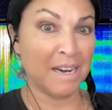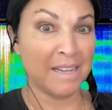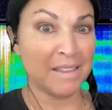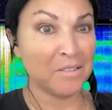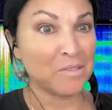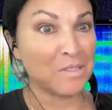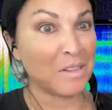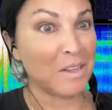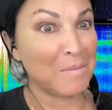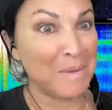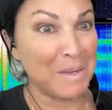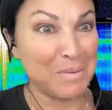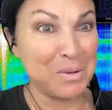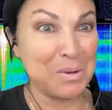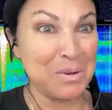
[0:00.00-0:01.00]
and there's a lot of
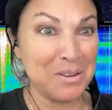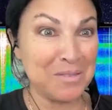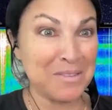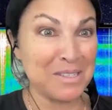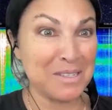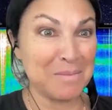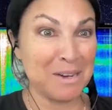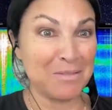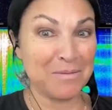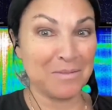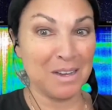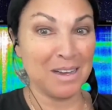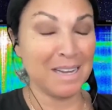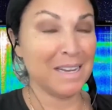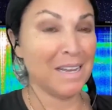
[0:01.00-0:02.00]
people who are nervous about
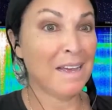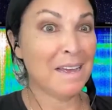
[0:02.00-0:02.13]
flying.